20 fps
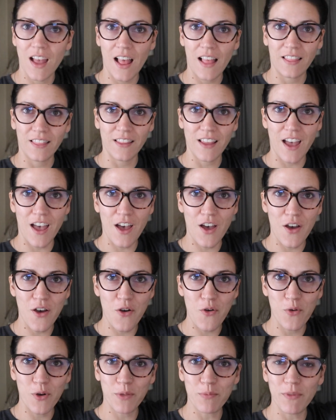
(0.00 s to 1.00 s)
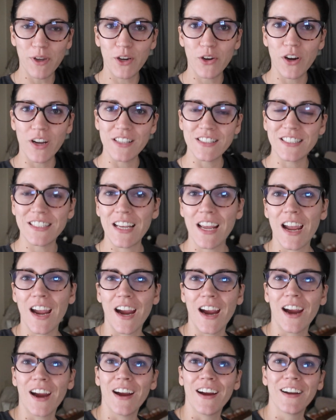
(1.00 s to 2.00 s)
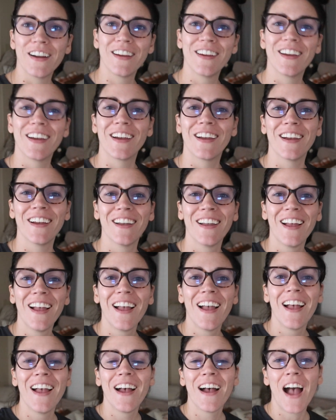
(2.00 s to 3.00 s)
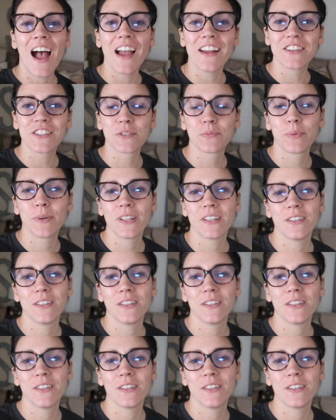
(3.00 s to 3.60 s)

Hello with my crazy hair. Sean just